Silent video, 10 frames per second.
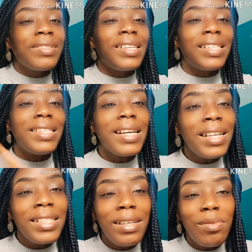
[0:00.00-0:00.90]
The
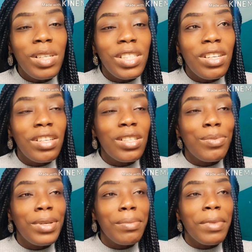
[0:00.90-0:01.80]
second thing is going to
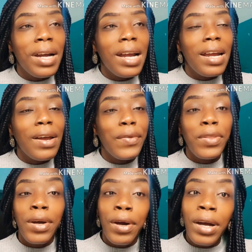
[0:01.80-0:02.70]
be my
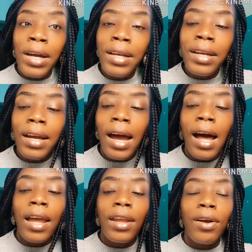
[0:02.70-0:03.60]
under eye.
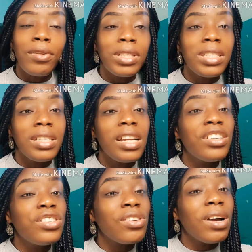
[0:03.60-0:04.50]
I always
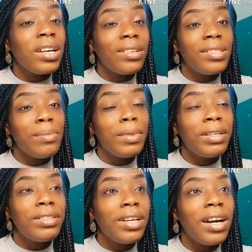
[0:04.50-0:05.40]
ensure I conceal my under